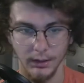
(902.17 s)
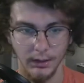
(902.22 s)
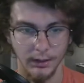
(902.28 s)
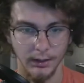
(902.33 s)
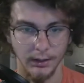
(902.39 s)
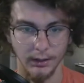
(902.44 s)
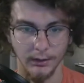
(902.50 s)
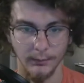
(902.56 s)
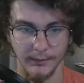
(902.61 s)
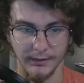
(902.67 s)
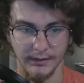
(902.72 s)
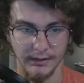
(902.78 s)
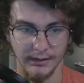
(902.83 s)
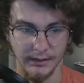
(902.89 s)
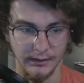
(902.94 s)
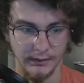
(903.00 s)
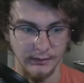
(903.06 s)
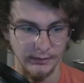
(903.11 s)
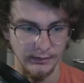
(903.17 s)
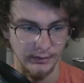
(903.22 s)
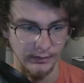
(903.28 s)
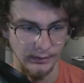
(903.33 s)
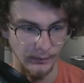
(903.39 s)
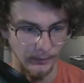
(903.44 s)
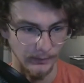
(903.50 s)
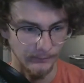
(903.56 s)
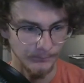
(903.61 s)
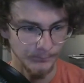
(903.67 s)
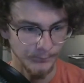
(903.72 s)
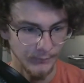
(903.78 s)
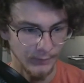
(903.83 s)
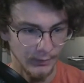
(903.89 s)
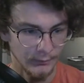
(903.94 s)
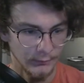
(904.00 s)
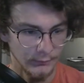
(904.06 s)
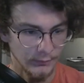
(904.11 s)
and end here.
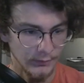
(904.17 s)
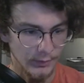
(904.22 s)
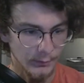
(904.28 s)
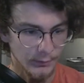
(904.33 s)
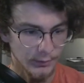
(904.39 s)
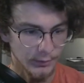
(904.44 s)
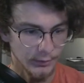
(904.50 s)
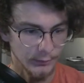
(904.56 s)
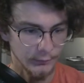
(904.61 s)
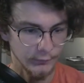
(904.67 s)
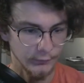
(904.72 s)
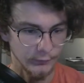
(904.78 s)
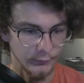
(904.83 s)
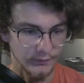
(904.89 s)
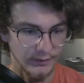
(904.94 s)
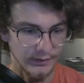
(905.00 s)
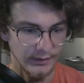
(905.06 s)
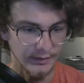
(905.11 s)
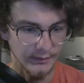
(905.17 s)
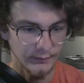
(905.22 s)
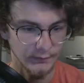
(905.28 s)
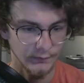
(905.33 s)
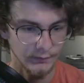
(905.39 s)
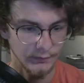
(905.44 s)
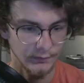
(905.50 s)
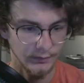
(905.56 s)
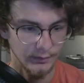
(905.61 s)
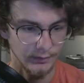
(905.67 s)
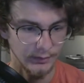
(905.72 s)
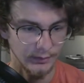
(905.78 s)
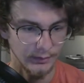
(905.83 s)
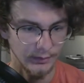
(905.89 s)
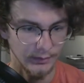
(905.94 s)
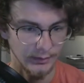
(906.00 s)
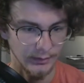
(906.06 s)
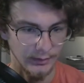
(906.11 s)
So now we're going to go to text,
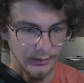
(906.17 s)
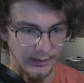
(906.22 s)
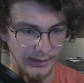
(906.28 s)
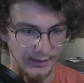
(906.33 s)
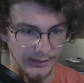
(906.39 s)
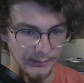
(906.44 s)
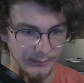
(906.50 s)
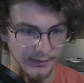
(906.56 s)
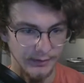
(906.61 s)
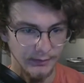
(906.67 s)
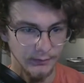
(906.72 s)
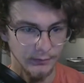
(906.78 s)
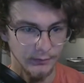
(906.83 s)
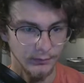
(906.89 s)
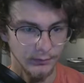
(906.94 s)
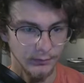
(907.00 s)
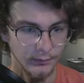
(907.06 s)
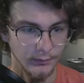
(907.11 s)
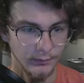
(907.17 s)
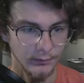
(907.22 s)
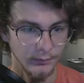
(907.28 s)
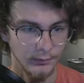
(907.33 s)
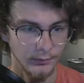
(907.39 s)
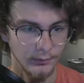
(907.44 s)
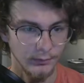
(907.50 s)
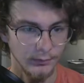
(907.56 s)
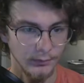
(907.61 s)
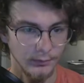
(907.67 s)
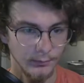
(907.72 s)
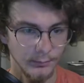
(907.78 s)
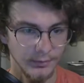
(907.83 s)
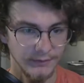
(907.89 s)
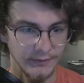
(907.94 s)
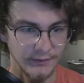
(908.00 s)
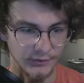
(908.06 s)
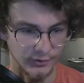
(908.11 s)
animate,
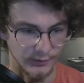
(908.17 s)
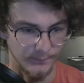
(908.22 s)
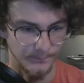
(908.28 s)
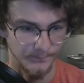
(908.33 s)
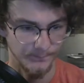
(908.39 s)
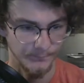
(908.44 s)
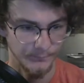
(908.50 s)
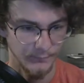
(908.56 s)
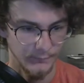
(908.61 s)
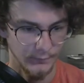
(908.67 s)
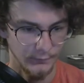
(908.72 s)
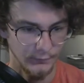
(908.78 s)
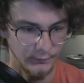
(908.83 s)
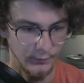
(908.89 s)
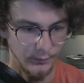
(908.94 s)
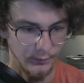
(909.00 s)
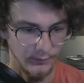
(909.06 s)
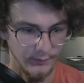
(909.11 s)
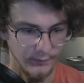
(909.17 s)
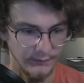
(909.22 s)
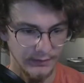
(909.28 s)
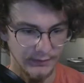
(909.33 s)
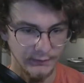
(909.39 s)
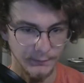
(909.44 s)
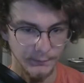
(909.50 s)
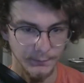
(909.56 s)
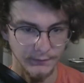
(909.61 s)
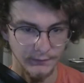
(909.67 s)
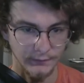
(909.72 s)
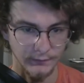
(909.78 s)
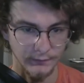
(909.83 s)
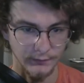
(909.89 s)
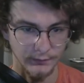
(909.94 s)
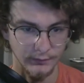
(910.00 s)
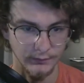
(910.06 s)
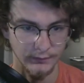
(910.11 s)
position. So the text
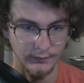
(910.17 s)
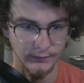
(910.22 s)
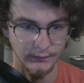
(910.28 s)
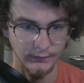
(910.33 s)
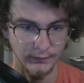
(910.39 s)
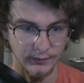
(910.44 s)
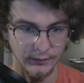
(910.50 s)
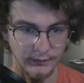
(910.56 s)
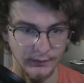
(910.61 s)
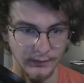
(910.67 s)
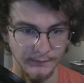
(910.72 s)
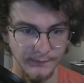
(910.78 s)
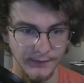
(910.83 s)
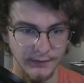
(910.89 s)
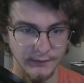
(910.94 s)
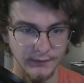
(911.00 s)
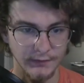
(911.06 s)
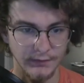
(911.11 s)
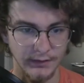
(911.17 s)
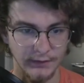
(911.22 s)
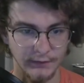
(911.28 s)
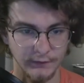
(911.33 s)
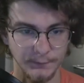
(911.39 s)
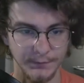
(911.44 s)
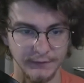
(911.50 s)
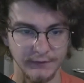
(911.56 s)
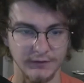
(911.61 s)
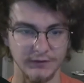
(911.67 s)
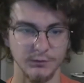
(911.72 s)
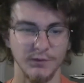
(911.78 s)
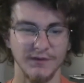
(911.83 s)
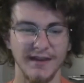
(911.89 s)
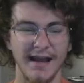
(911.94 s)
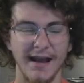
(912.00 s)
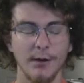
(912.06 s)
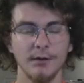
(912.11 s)
position, this affects the text position
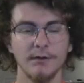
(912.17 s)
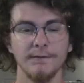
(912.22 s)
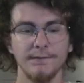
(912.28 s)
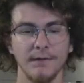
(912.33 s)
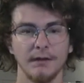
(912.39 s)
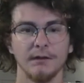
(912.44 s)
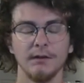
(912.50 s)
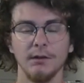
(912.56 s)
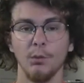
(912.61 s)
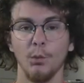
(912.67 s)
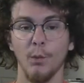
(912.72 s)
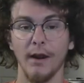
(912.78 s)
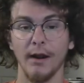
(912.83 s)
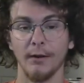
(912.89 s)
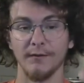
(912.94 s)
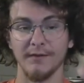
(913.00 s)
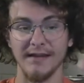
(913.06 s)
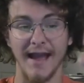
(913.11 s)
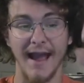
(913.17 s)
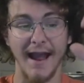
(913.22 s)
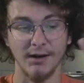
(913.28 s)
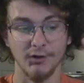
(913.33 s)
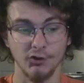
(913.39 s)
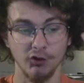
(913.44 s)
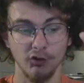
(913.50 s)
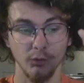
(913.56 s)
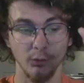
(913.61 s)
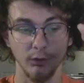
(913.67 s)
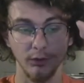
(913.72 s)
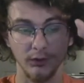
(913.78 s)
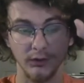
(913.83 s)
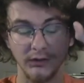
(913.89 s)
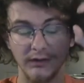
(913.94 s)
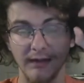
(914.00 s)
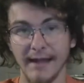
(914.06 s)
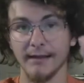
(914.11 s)
without affecting where the
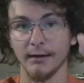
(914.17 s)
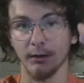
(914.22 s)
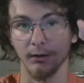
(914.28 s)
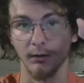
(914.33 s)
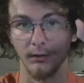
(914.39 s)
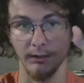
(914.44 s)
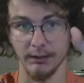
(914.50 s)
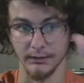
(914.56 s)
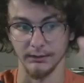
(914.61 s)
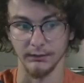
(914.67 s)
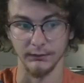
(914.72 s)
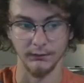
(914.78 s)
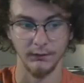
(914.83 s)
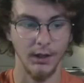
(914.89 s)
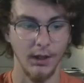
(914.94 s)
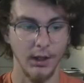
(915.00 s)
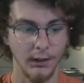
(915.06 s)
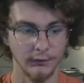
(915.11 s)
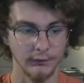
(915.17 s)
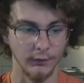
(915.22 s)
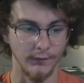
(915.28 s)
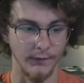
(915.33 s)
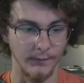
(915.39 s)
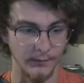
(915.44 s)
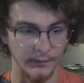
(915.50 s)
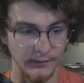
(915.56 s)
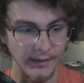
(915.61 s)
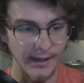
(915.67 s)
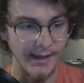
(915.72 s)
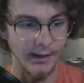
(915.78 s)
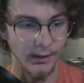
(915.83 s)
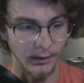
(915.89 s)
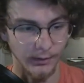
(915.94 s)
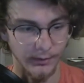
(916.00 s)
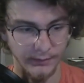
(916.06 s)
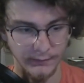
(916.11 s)
actual layer is. So the
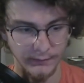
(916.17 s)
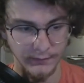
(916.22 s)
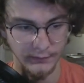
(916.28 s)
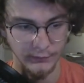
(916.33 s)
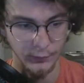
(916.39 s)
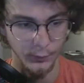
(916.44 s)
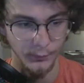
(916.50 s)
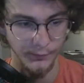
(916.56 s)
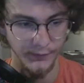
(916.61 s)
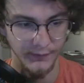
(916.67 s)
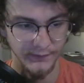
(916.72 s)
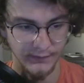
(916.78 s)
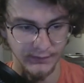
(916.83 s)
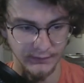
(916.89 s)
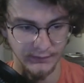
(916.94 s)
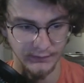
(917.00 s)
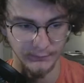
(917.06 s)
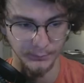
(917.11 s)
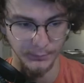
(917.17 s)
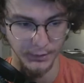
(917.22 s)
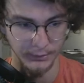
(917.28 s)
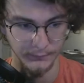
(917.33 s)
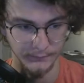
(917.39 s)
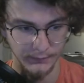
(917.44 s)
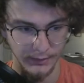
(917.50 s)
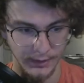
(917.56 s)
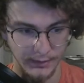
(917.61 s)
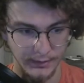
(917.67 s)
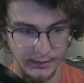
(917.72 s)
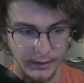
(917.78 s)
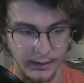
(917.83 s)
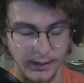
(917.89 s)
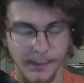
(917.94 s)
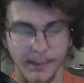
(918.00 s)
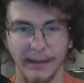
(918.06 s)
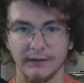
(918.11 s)
layer is this whole thing that says butterfly.
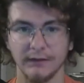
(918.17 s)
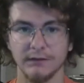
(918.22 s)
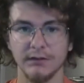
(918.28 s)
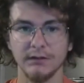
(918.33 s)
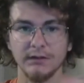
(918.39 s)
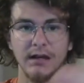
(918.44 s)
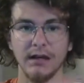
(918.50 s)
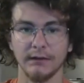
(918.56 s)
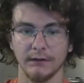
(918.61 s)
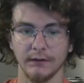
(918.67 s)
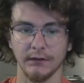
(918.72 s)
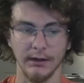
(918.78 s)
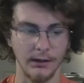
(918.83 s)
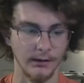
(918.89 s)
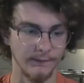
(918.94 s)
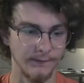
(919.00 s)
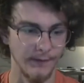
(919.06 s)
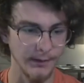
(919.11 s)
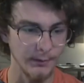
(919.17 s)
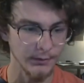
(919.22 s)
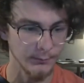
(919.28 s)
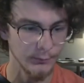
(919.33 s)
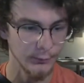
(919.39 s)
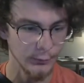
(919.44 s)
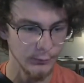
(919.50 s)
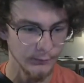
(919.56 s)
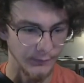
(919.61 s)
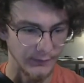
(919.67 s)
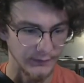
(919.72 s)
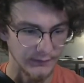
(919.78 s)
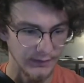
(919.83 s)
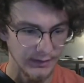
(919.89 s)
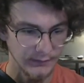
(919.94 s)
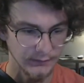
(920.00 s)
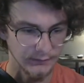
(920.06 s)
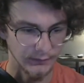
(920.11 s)
That's the text layer. If I were to move the
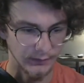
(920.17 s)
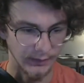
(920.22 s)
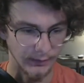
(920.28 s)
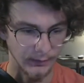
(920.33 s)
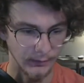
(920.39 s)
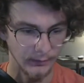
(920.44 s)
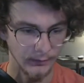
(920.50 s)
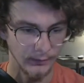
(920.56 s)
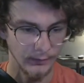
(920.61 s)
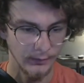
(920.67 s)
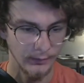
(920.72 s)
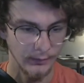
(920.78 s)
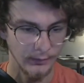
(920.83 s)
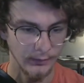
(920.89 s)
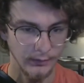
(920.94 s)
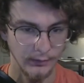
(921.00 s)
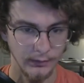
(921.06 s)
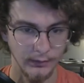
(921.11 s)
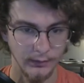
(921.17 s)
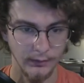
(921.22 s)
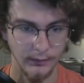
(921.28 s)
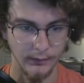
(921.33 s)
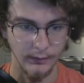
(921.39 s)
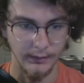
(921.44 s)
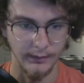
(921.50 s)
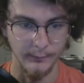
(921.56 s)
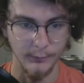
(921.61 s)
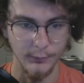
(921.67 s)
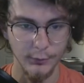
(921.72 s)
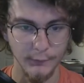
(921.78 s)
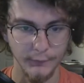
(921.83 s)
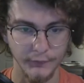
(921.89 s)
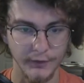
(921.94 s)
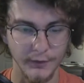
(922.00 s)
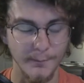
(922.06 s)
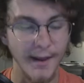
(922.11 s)
text layer, it
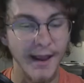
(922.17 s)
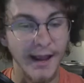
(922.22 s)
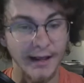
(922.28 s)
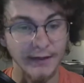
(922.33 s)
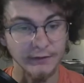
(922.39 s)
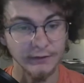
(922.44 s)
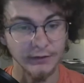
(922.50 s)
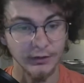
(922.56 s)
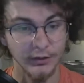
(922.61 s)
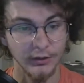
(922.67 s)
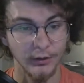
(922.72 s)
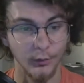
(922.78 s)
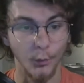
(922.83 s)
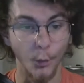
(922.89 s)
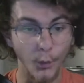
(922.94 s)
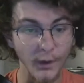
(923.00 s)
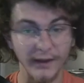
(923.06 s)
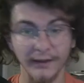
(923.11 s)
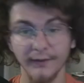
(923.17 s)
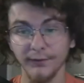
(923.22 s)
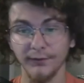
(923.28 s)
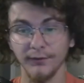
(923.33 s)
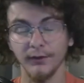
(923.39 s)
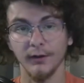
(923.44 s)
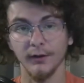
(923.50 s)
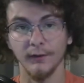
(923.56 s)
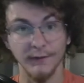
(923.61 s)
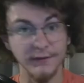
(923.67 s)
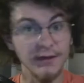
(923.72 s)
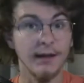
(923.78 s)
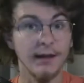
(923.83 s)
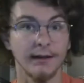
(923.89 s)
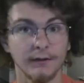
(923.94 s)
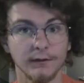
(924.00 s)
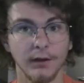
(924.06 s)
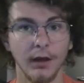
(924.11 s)
moves the mask with the
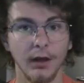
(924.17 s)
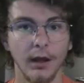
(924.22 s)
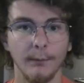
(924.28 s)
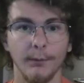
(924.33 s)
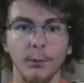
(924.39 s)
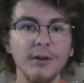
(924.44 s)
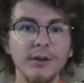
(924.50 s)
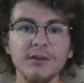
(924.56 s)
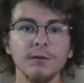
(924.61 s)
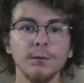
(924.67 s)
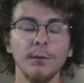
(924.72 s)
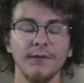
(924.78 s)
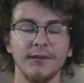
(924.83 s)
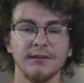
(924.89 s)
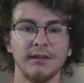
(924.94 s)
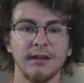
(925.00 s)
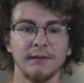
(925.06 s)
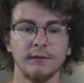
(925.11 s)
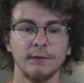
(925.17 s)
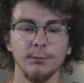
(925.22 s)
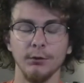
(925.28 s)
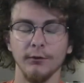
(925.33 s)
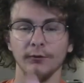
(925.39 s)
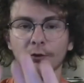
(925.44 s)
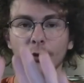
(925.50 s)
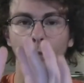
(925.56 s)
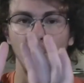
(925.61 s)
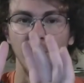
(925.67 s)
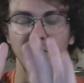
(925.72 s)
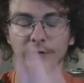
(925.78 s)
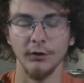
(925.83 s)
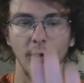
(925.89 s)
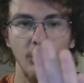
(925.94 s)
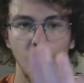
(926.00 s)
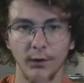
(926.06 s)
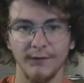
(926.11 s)
text. But we just want the text to move. We
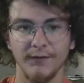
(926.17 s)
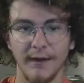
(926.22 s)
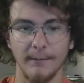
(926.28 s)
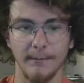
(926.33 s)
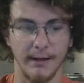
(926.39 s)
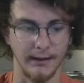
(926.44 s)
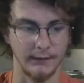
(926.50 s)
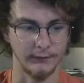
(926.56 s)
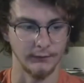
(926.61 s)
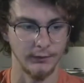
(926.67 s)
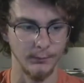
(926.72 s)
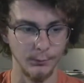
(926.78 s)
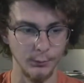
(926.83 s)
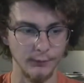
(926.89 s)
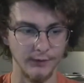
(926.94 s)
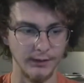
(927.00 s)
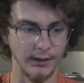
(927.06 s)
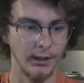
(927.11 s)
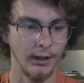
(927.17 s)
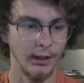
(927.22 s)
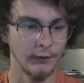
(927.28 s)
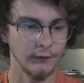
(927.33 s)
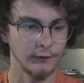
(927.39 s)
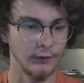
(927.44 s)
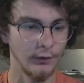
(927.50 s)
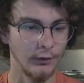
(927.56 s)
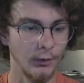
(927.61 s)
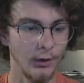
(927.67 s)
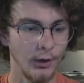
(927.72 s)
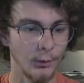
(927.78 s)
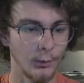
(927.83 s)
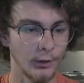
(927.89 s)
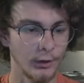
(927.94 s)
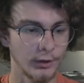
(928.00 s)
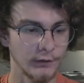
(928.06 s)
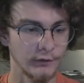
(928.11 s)
don't want that mask moving. So
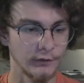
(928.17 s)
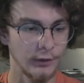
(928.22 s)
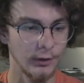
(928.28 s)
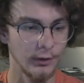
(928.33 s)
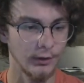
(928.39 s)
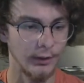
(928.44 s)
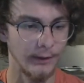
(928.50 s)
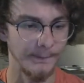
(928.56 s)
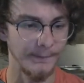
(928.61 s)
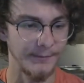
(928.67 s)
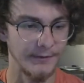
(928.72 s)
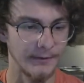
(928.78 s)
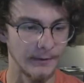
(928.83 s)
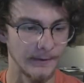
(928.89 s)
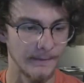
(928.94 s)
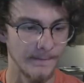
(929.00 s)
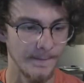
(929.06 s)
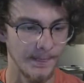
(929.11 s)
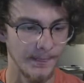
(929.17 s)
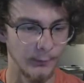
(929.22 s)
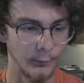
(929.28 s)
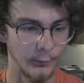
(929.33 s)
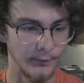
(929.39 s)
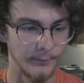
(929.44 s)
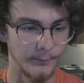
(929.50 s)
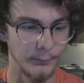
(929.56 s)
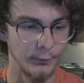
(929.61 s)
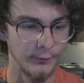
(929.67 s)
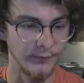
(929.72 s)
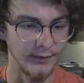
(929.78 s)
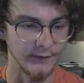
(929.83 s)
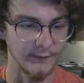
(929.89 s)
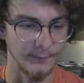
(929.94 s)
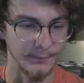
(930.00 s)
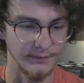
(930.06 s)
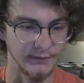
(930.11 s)
we're going to start up here with moving
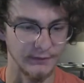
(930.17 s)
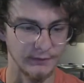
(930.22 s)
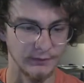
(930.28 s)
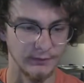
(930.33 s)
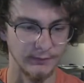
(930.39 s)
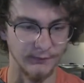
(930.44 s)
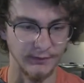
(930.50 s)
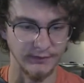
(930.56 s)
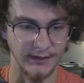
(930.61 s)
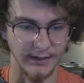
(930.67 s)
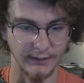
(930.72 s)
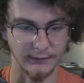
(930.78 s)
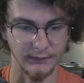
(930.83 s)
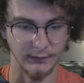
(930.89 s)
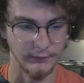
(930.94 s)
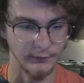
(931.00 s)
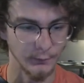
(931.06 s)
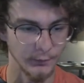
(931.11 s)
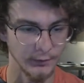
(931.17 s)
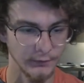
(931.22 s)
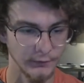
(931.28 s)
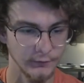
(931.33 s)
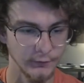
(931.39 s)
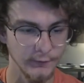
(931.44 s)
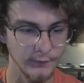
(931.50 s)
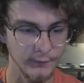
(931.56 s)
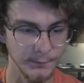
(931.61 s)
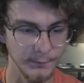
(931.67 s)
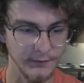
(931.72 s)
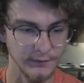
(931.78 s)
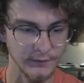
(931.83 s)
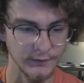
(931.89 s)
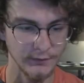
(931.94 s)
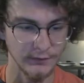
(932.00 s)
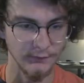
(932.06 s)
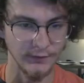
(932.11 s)
the position of the text. And so we're going to start the
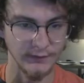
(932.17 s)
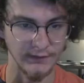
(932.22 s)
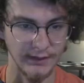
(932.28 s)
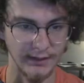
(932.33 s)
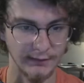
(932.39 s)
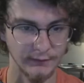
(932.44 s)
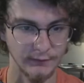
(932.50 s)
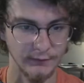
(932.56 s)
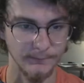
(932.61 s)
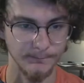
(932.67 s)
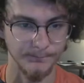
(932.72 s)
position of the text